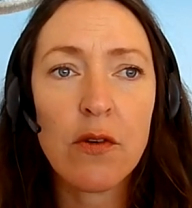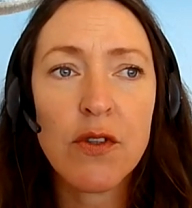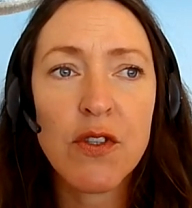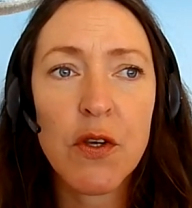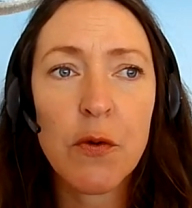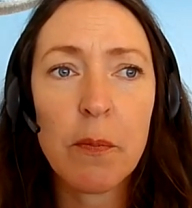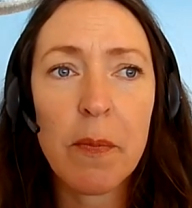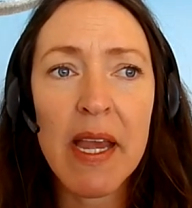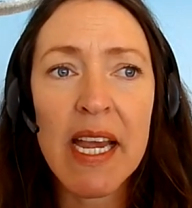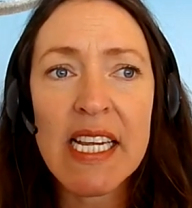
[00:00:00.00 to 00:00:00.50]

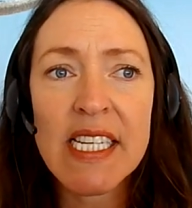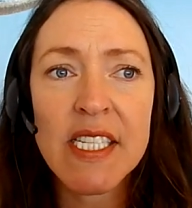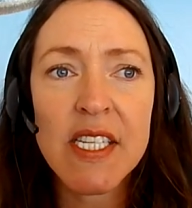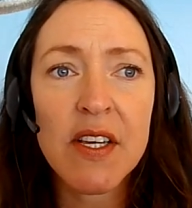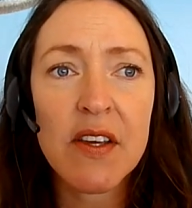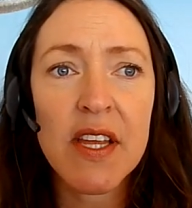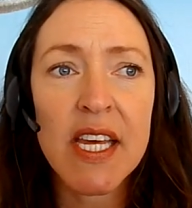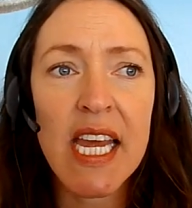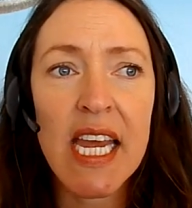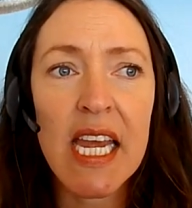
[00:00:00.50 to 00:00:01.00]
So
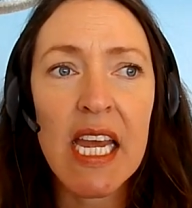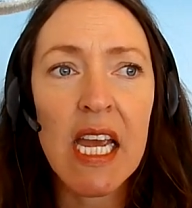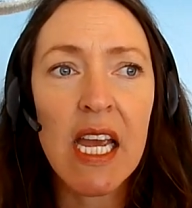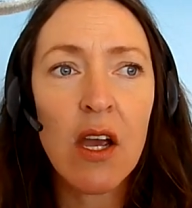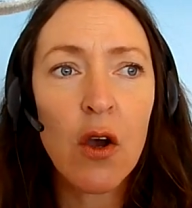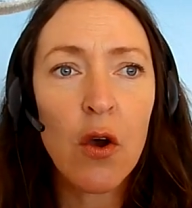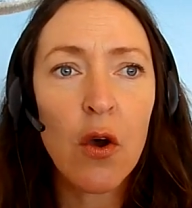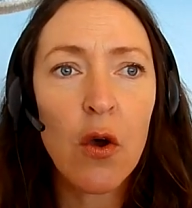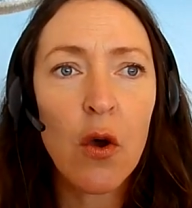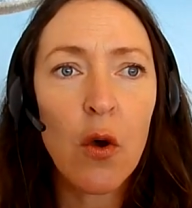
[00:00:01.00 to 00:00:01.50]
basically,
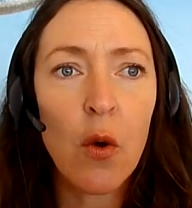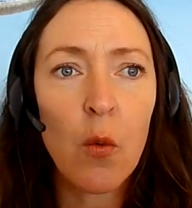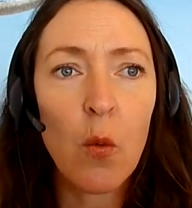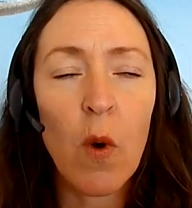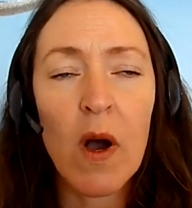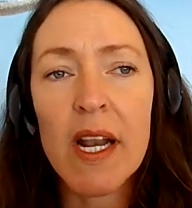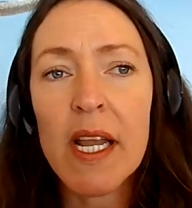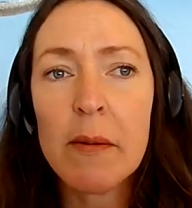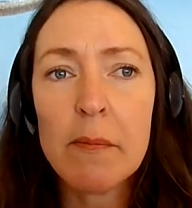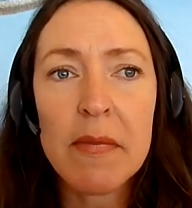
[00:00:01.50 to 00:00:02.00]

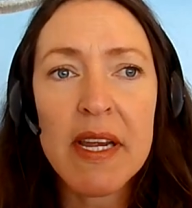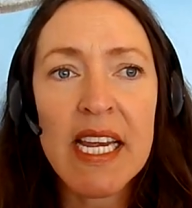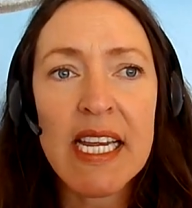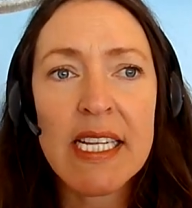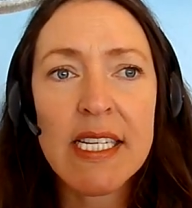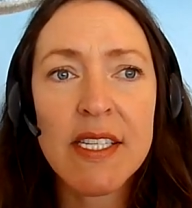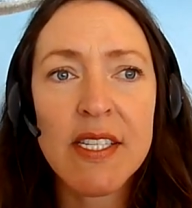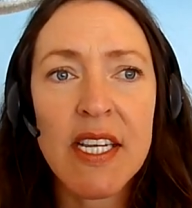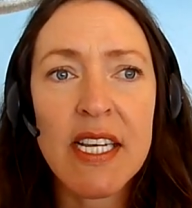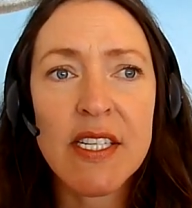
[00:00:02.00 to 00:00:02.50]
what it
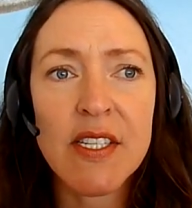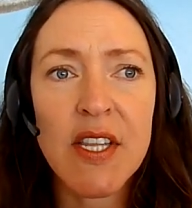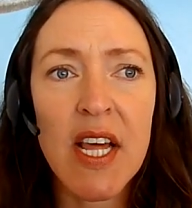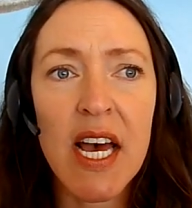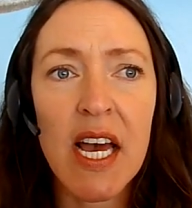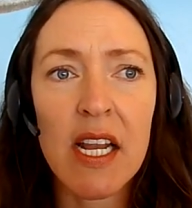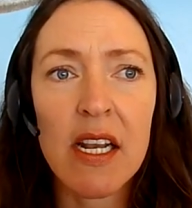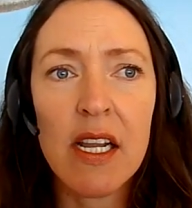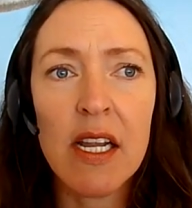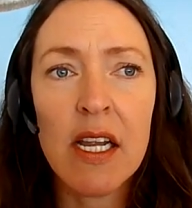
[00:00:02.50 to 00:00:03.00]
means is
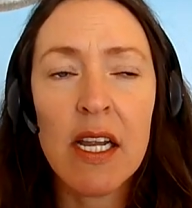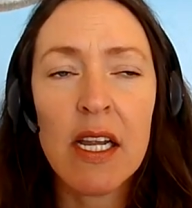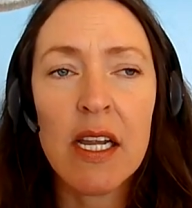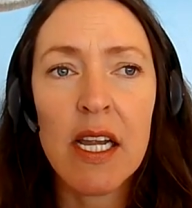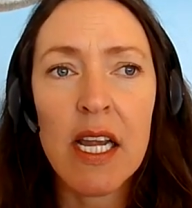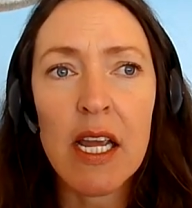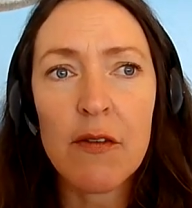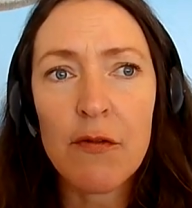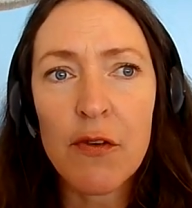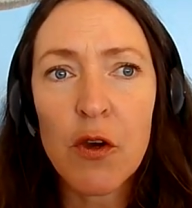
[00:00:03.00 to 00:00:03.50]
that
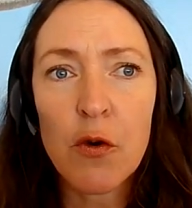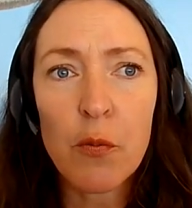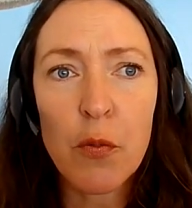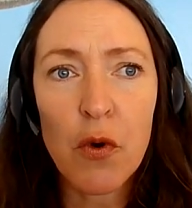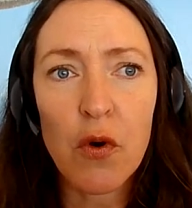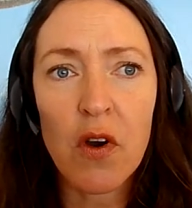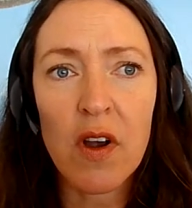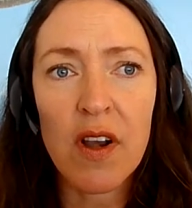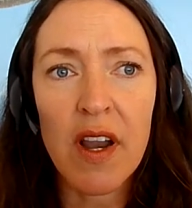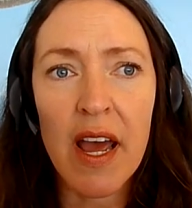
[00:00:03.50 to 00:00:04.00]
if you
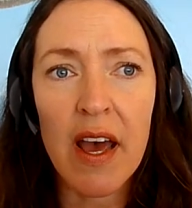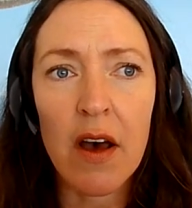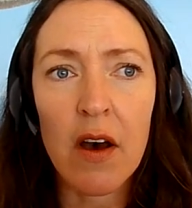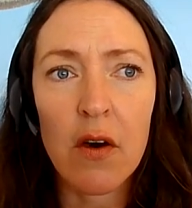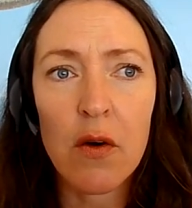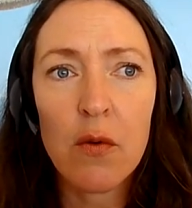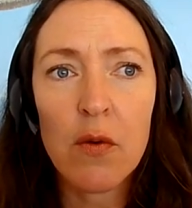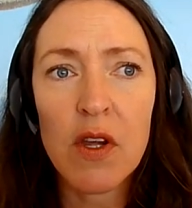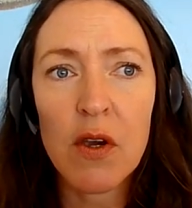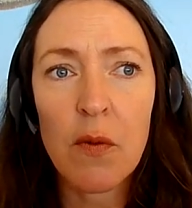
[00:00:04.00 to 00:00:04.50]
book
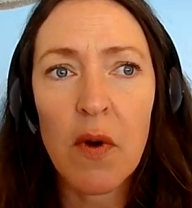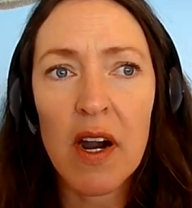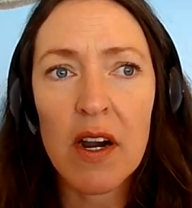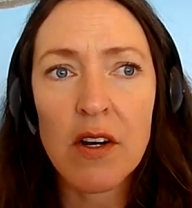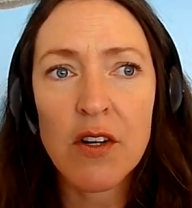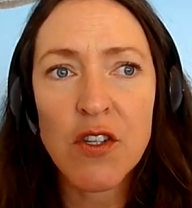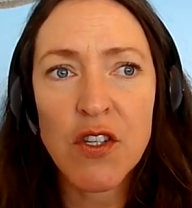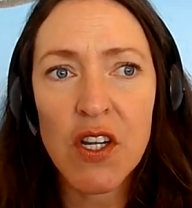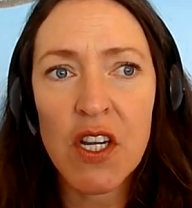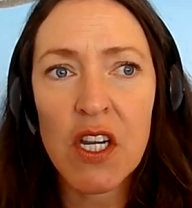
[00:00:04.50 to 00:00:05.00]
now, you
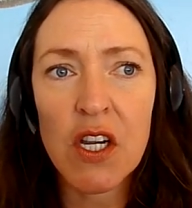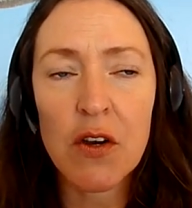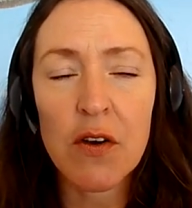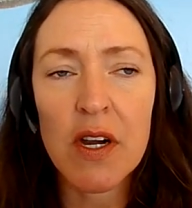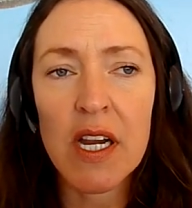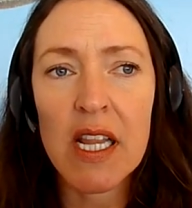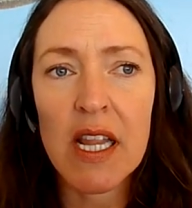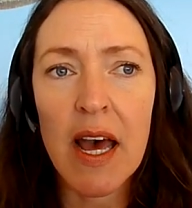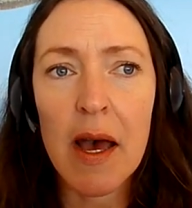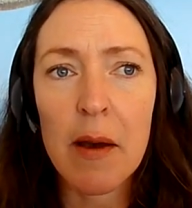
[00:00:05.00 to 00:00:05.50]
are
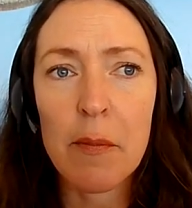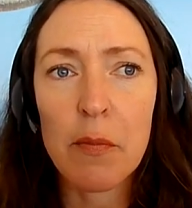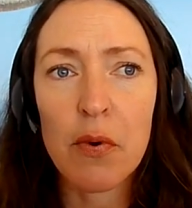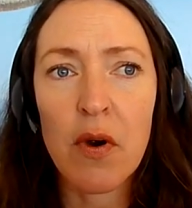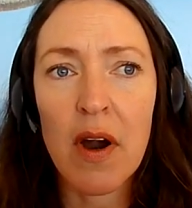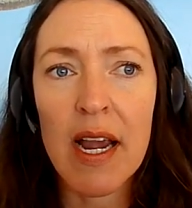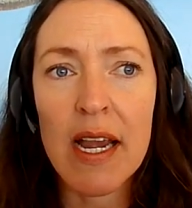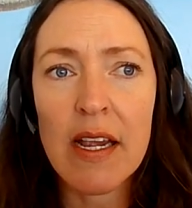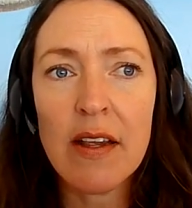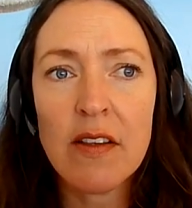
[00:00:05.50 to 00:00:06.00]
securing that
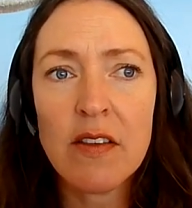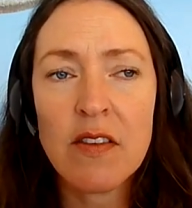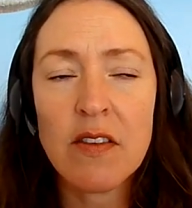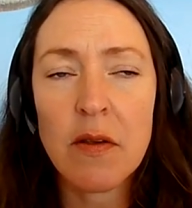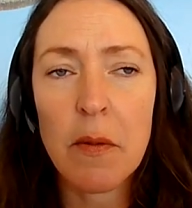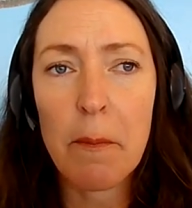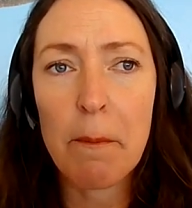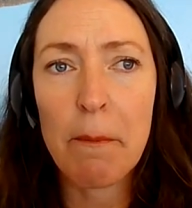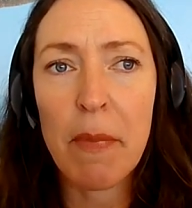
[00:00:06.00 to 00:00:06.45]
price,